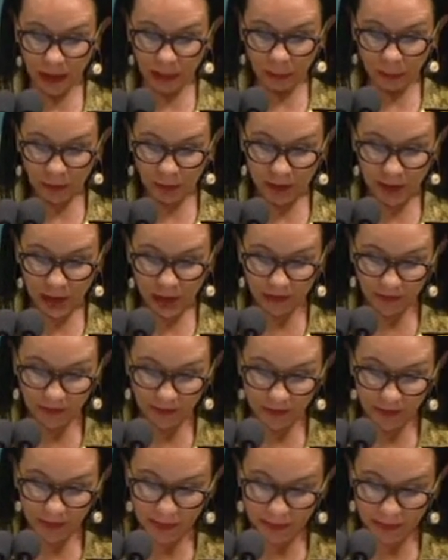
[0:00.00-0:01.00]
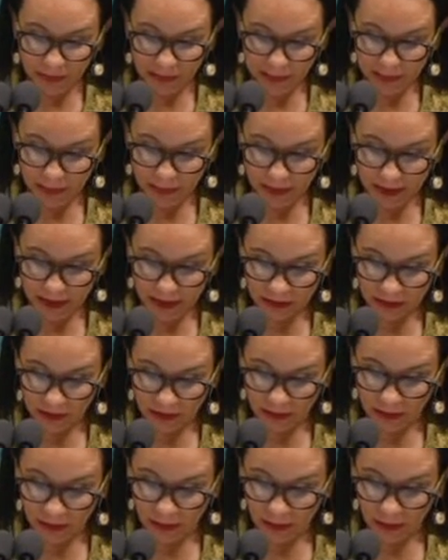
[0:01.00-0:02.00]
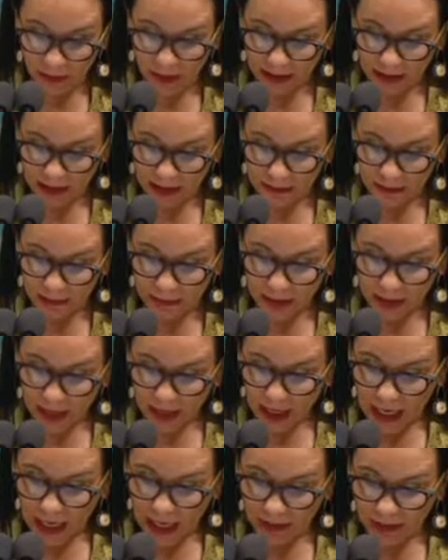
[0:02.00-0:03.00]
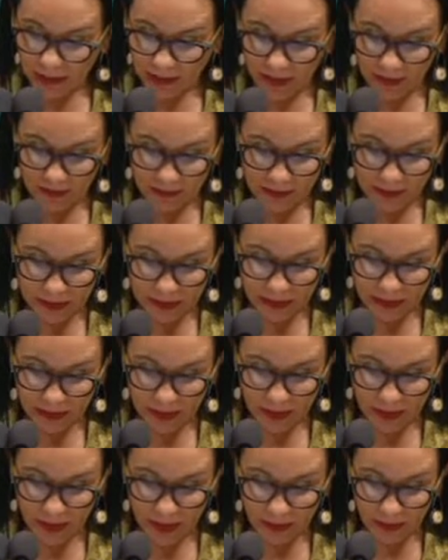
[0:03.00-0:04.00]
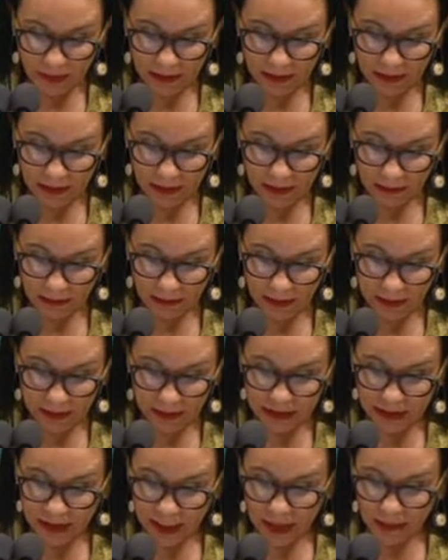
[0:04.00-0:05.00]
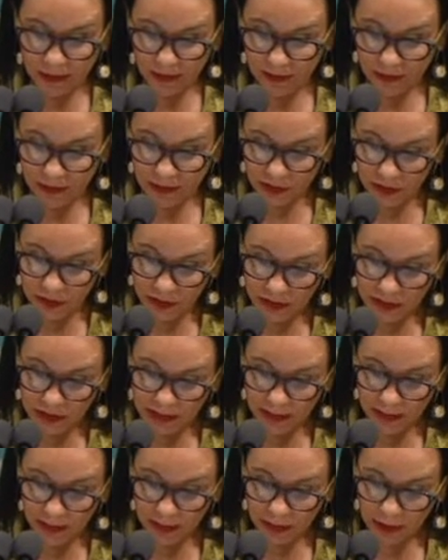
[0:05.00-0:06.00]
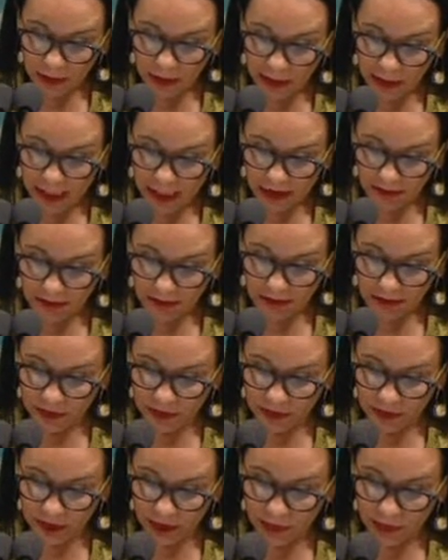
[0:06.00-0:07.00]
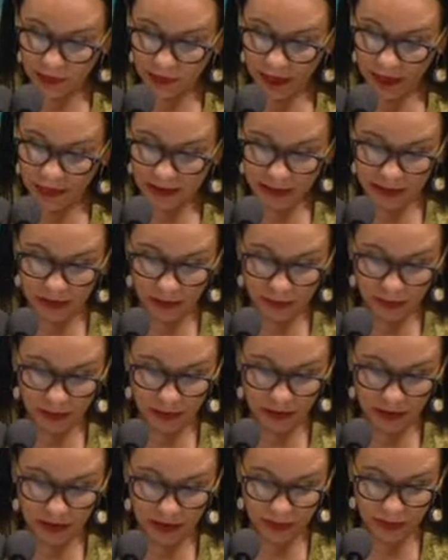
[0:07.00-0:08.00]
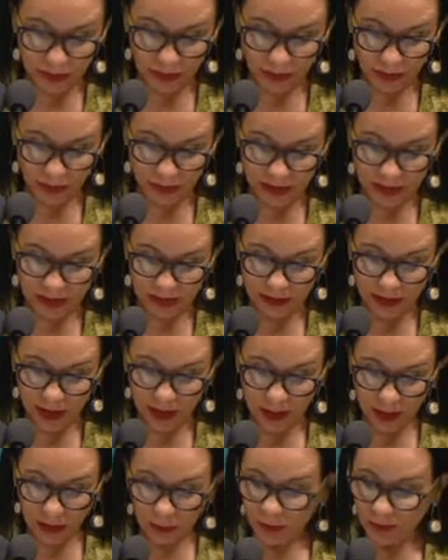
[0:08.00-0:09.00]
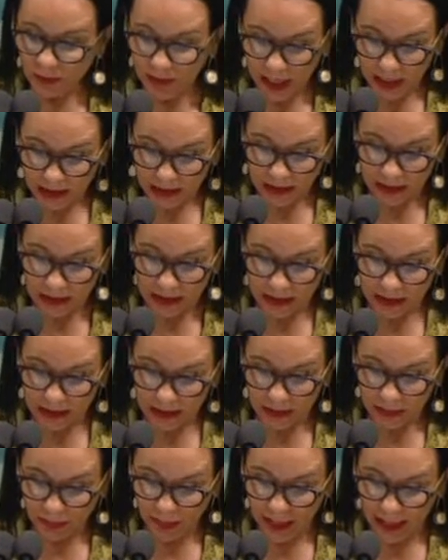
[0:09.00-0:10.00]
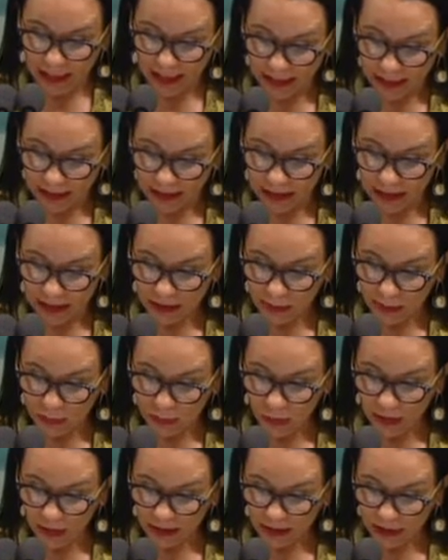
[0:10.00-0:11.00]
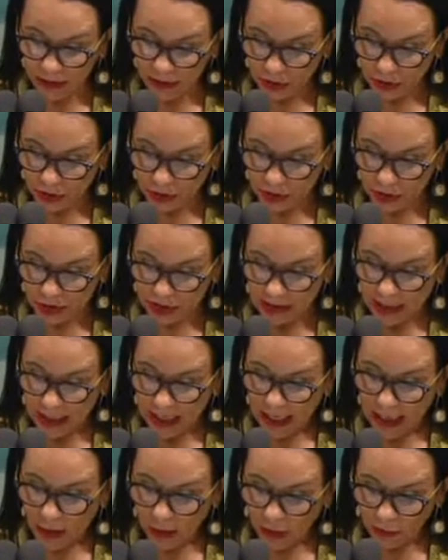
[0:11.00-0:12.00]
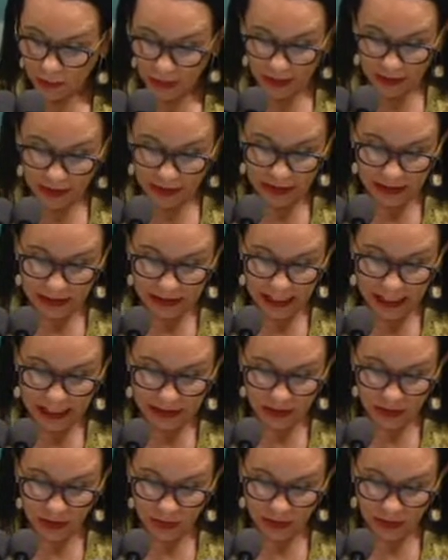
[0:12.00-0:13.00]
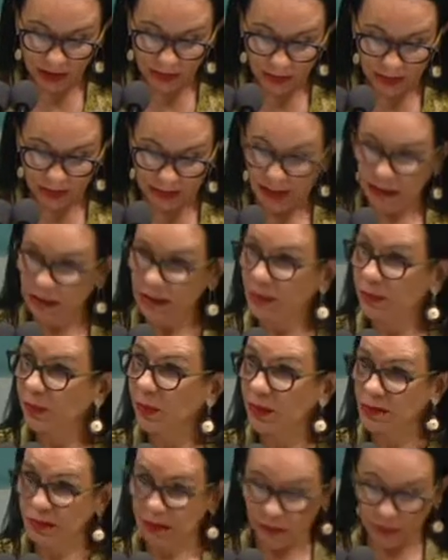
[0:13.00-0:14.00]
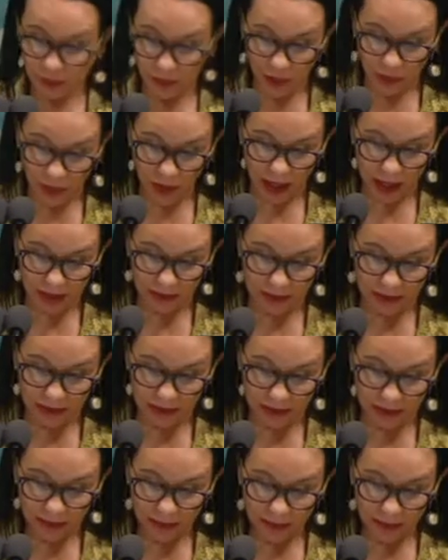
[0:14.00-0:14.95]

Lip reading: We know from the bill's explanatory memorandum and the government's other public commitments that the new scheme will allow first home buyers to purchase properties without the need to pay lenders' mortgage insurance or meet the standard 20% deposit requirement.